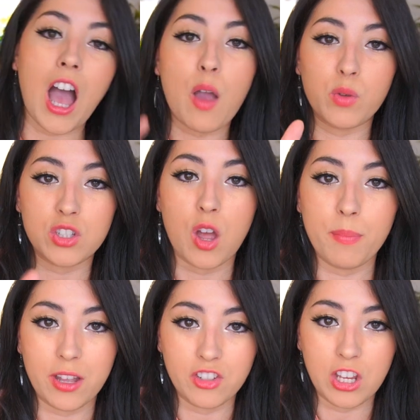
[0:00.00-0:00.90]
I was
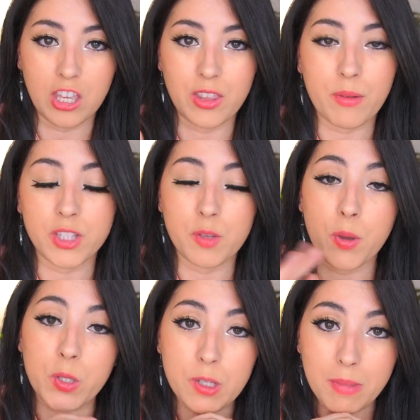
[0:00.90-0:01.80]
not punching you. That was
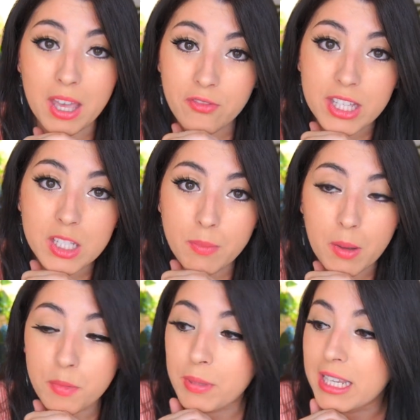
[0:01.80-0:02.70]
supposed to be a fist
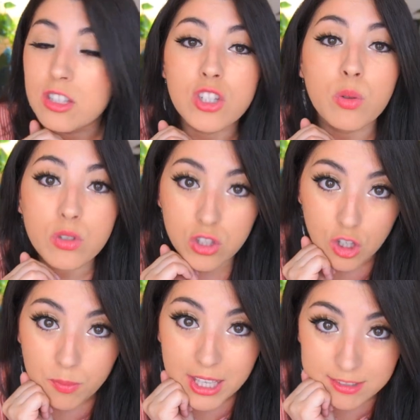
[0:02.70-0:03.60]
bump. Please don't
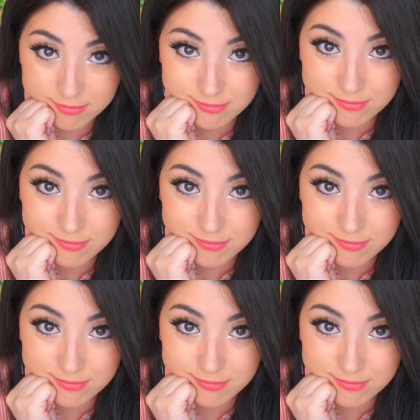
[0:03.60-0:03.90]
sue me.